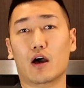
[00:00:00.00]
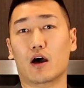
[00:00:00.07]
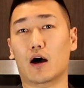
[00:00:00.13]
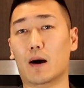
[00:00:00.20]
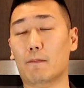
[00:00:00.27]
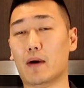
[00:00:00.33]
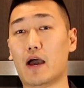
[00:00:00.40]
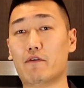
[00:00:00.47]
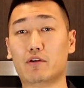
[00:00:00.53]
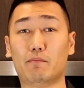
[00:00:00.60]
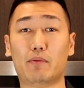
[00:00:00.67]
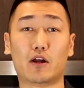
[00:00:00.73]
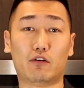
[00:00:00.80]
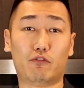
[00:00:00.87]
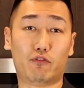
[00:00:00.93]
Having
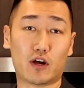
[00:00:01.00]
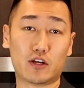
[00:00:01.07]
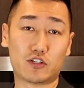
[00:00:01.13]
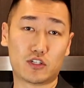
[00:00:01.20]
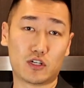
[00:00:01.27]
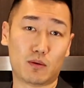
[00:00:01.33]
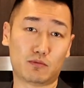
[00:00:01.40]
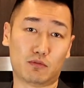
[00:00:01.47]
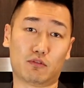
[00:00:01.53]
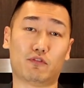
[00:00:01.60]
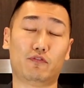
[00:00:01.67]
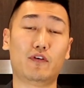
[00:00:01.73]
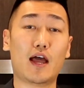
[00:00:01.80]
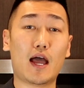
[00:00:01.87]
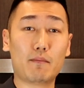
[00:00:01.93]
better friendships with your
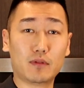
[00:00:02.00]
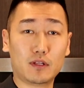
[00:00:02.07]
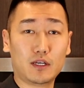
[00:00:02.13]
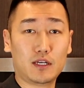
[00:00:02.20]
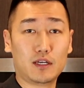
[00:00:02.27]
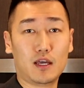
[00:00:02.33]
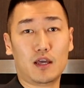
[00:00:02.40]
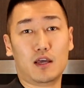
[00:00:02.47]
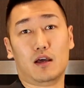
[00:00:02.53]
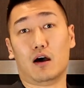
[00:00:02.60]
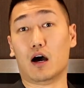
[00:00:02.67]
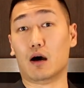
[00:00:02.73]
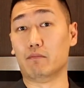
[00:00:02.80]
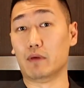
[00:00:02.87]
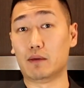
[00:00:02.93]
family,
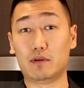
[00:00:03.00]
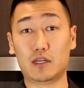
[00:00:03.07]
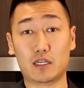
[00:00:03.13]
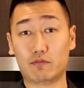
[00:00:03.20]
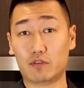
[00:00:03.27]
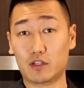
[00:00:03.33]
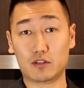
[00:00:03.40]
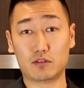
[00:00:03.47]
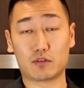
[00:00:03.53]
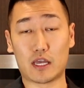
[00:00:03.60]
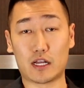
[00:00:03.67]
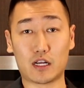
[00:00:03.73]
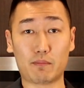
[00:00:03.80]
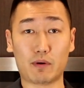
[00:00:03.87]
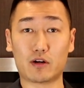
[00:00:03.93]
maybe even
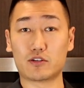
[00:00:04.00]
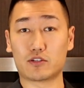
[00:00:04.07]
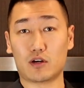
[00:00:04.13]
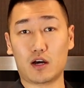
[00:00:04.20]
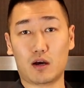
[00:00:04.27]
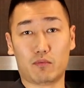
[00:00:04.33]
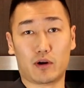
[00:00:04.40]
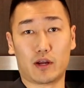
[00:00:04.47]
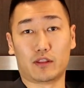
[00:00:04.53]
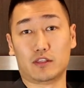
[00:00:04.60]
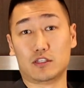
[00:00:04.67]
getting a better job, right?